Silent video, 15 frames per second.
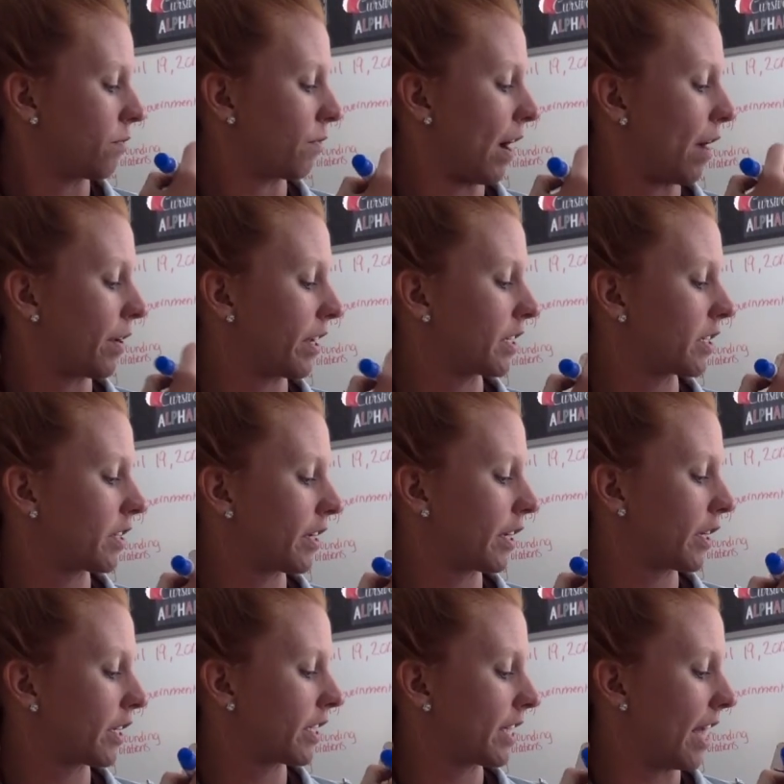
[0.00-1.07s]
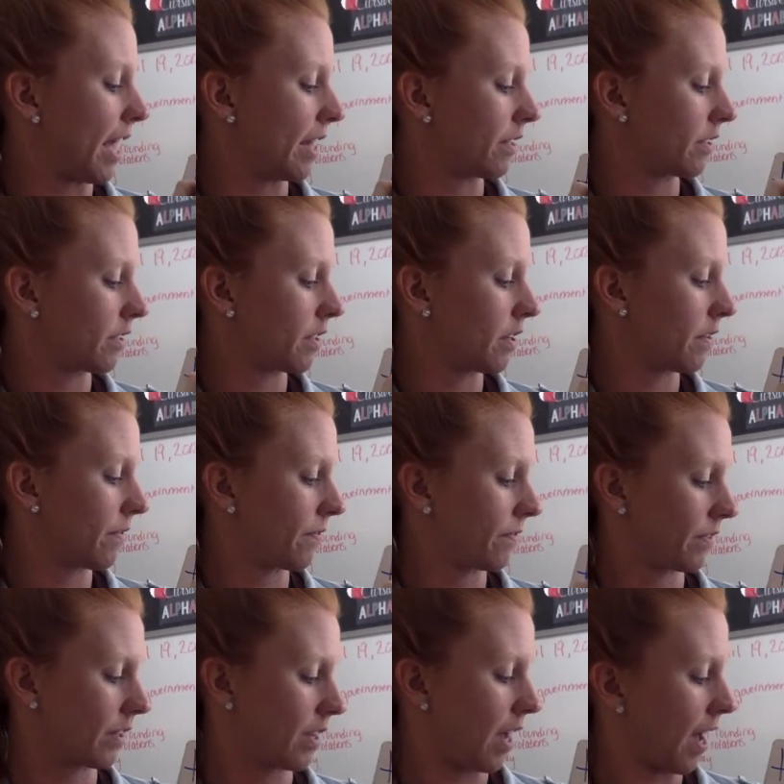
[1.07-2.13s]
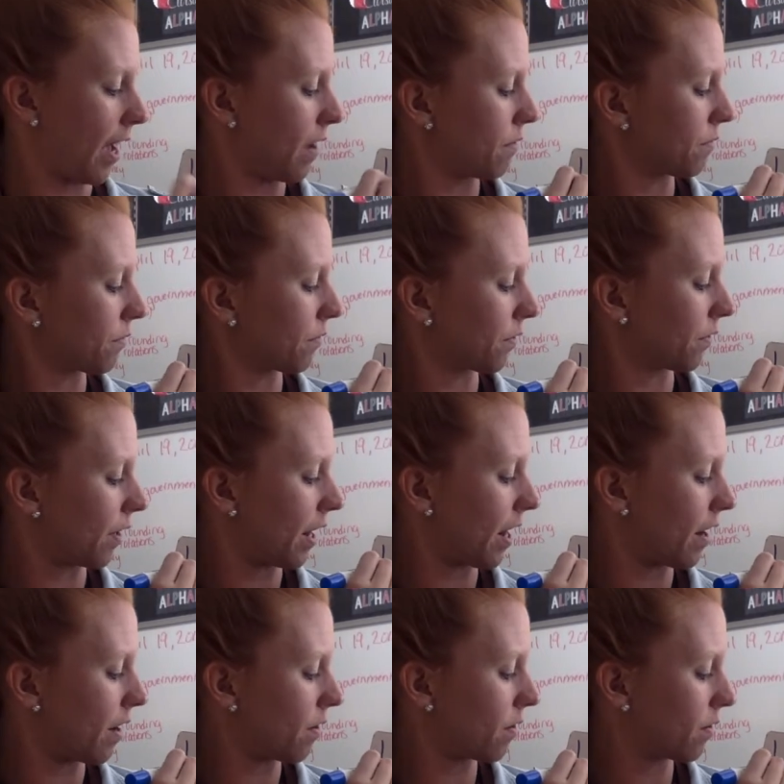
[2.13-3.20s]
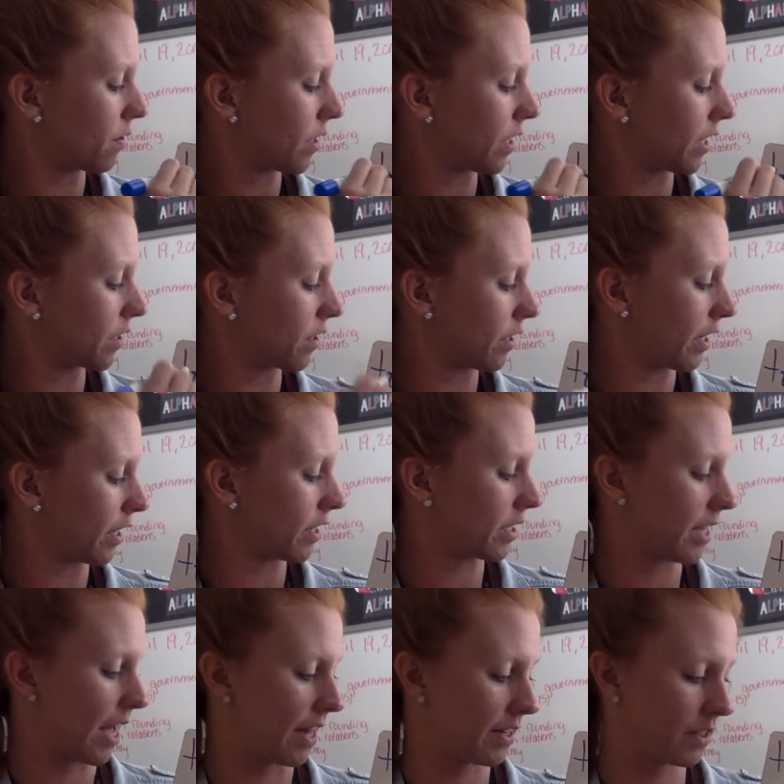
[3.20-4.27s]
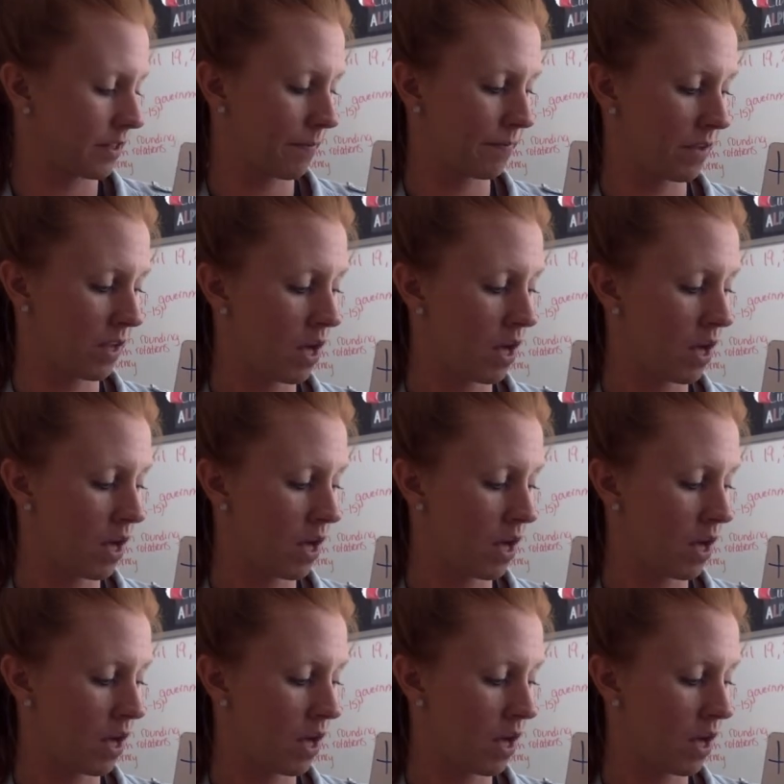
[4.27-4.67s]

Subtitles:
Rounding to the nearest tens. Okay, rounding to the nearest tens.